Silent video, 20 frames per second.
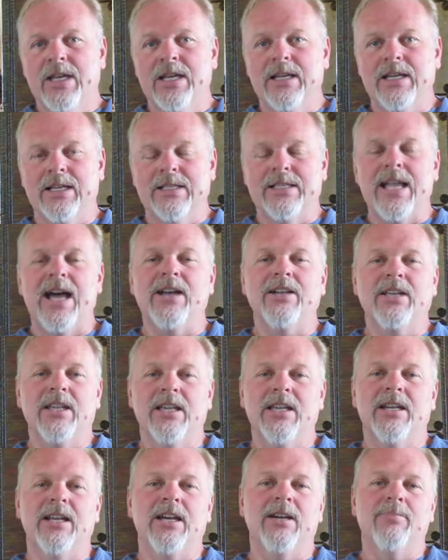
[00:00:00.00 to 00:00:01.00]
is how to
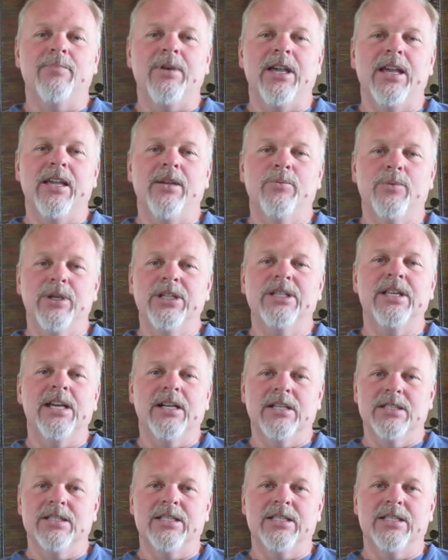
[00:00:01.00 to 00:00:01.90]
get up a retail